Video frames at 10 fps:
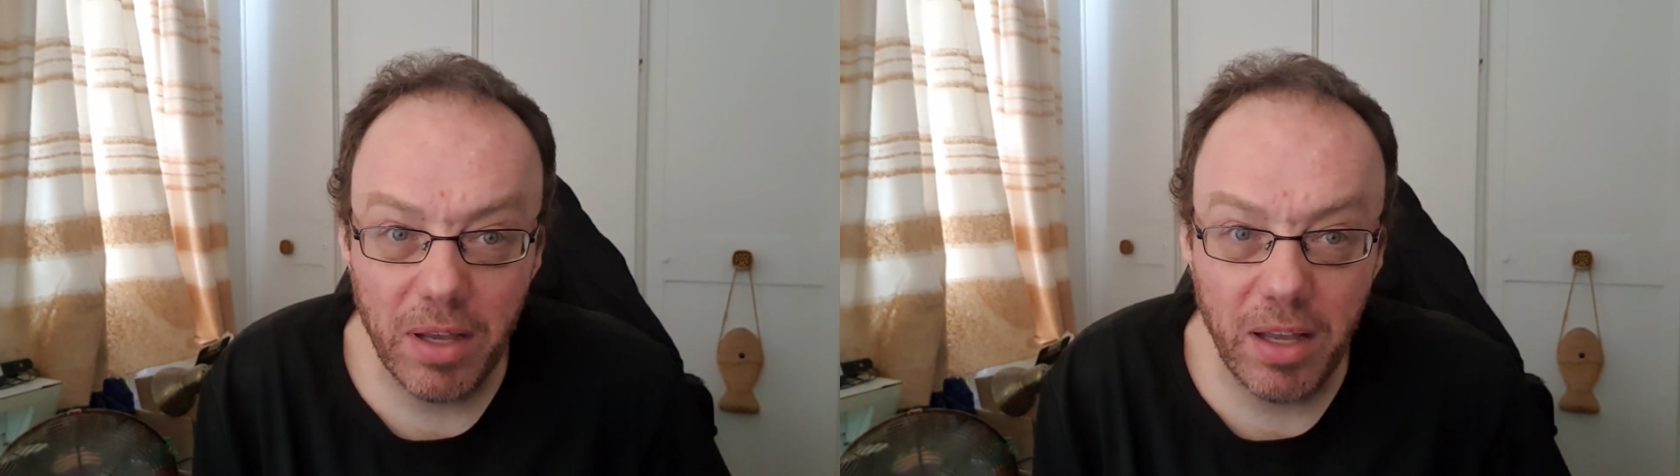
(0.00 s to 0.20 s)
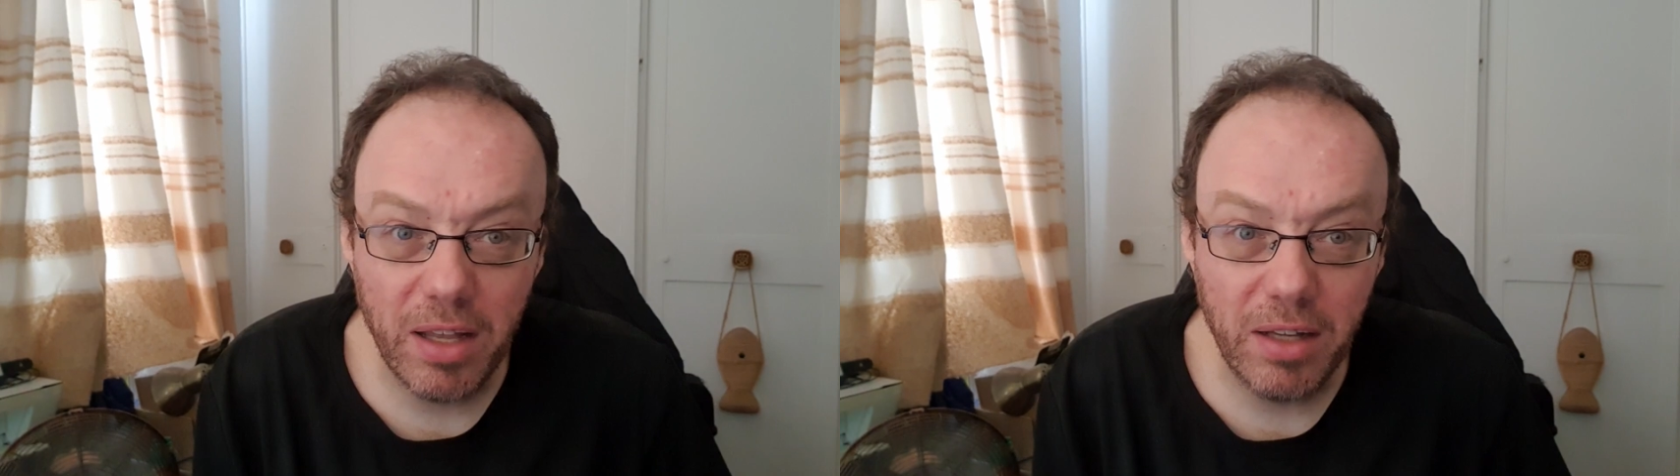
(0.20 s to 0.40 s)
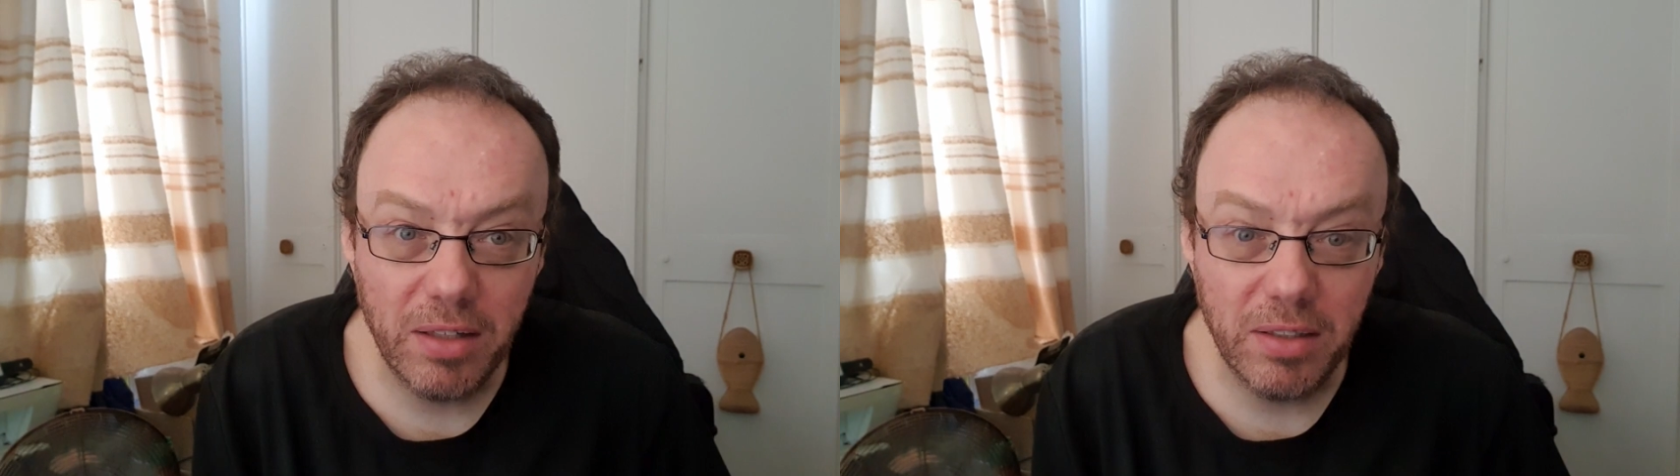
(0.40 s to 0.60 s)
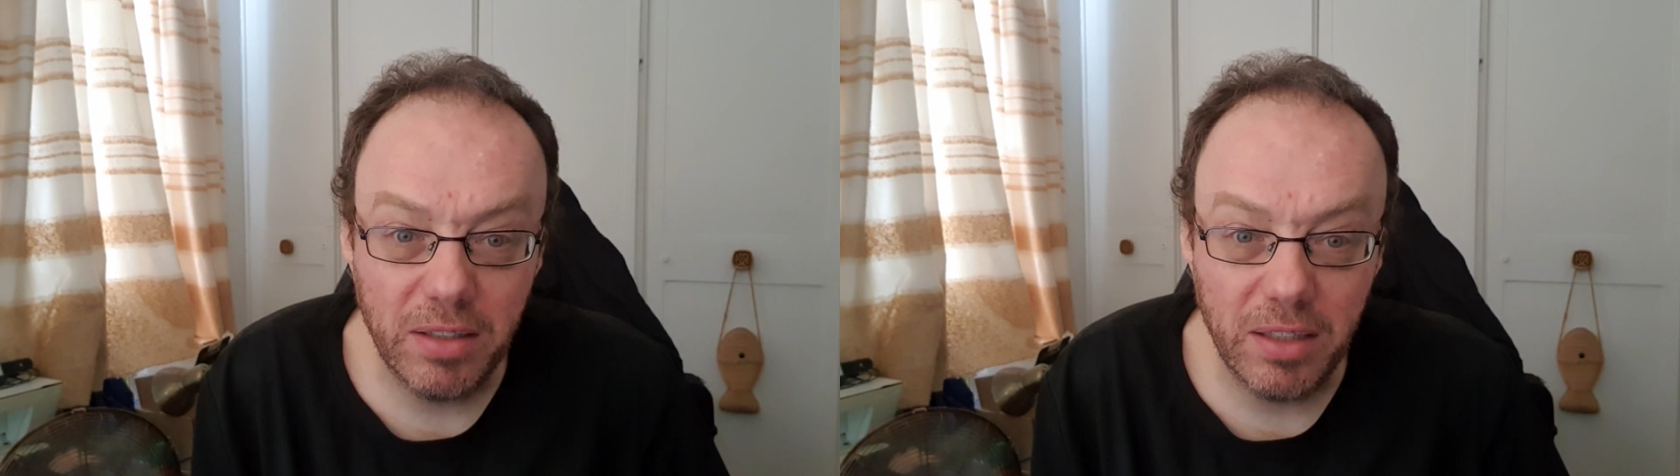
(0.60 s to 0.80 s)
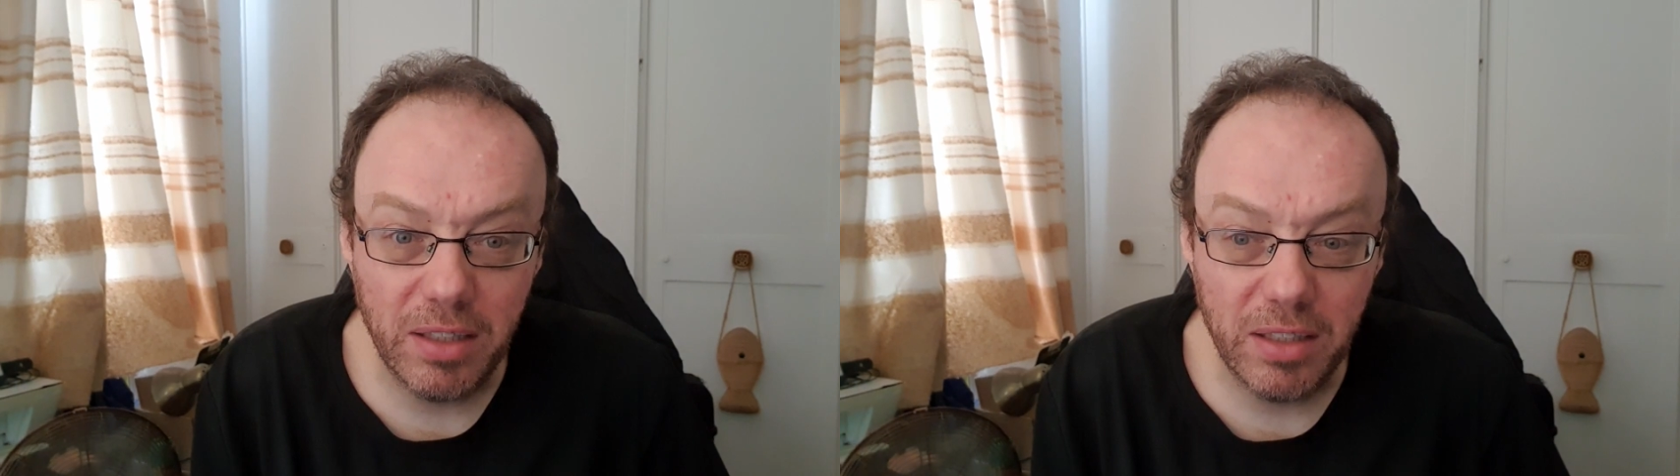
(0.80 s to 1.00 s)
and
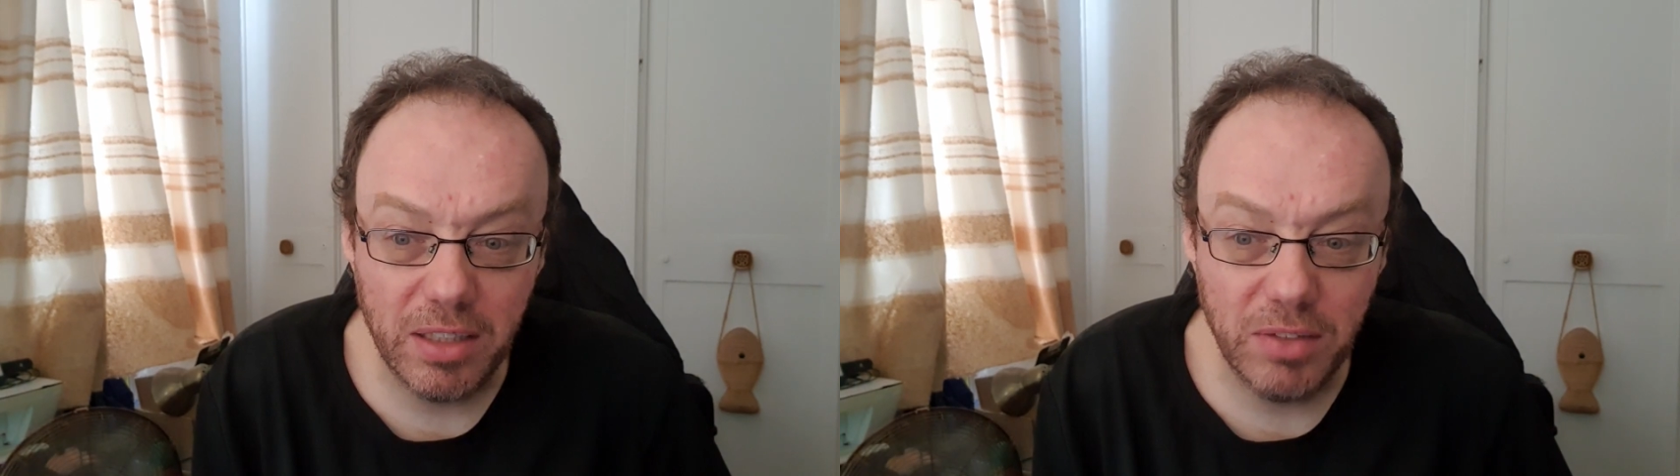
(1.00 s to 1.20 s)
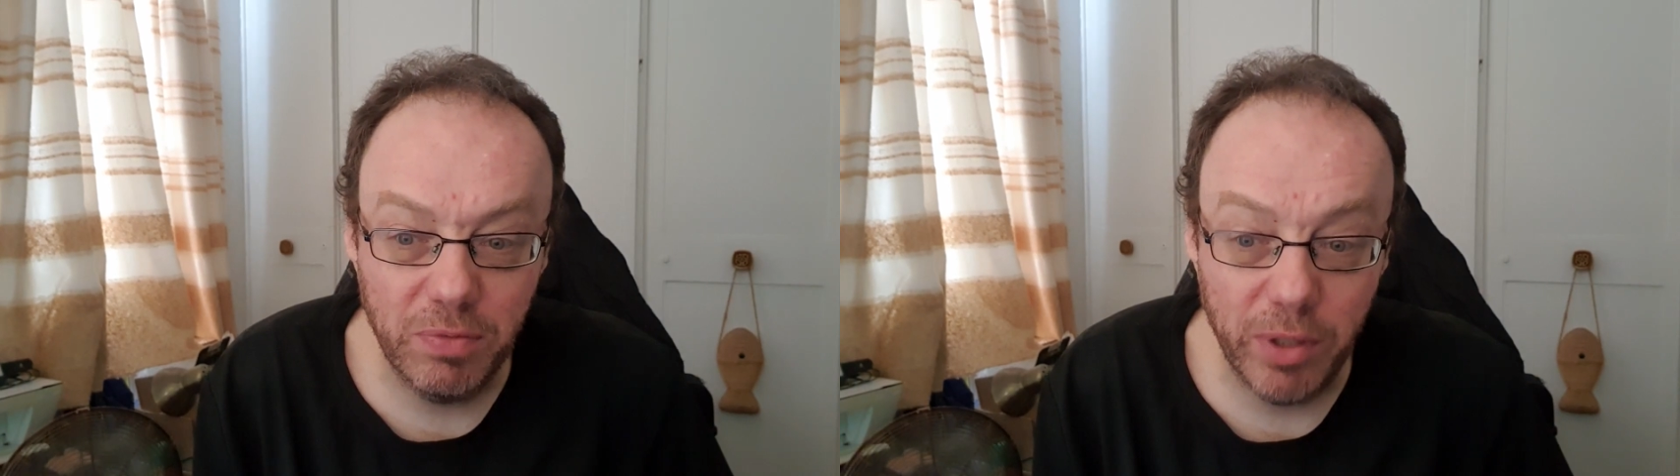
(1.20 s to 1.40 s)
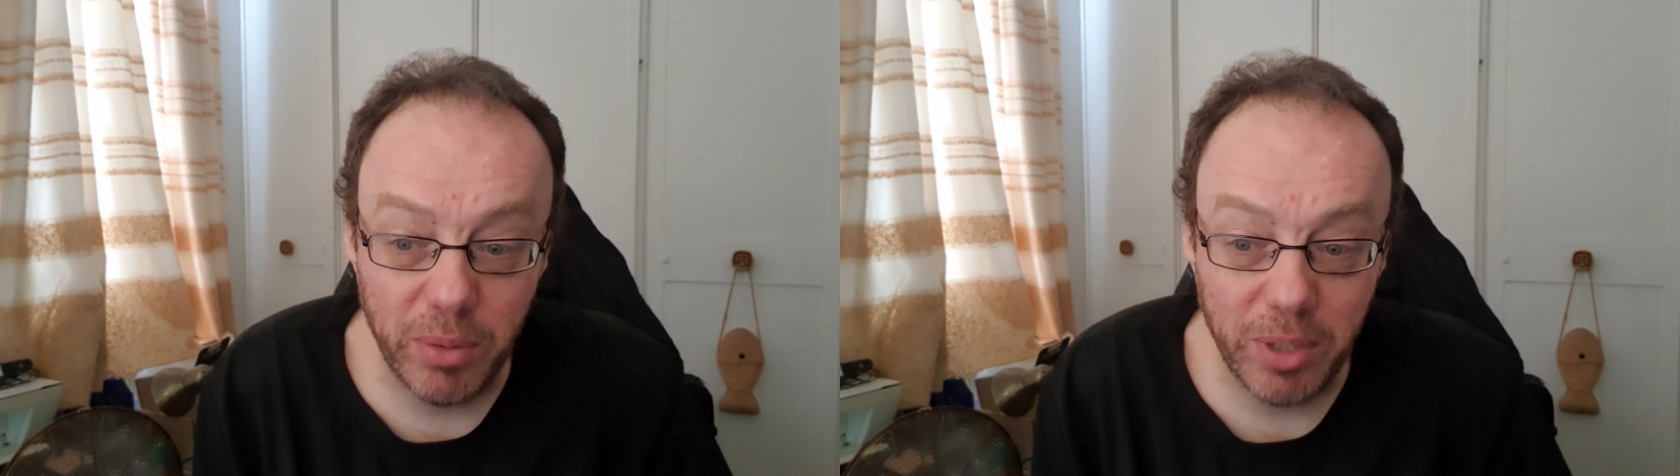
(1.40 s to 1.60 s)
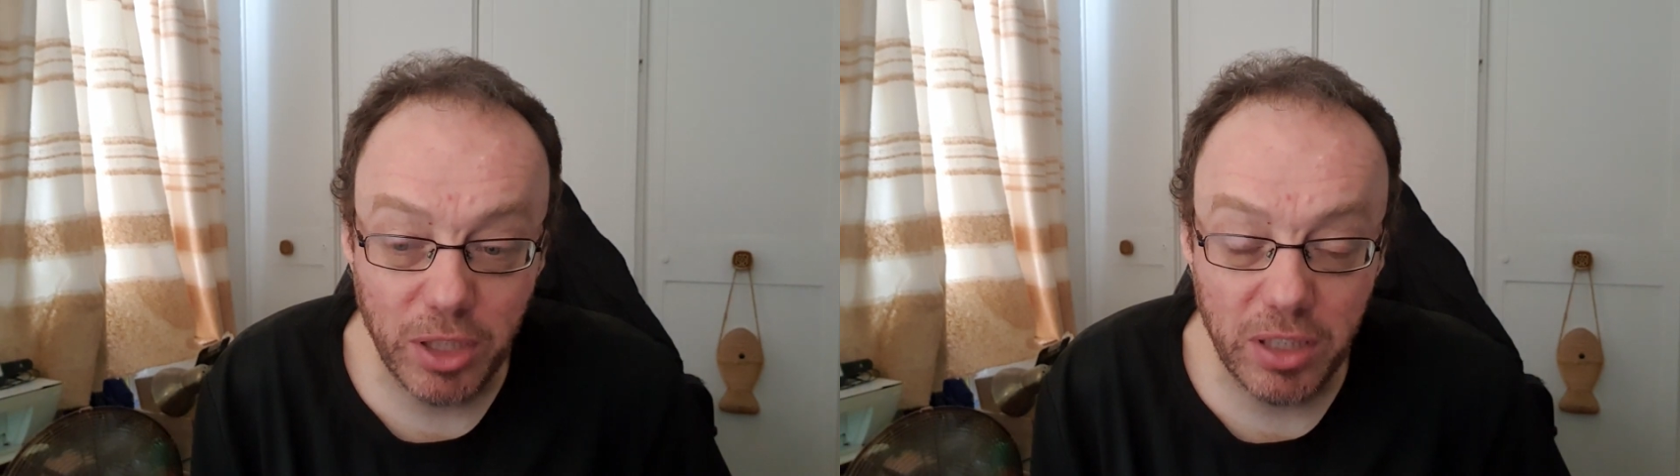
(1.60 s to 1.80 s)
it's very much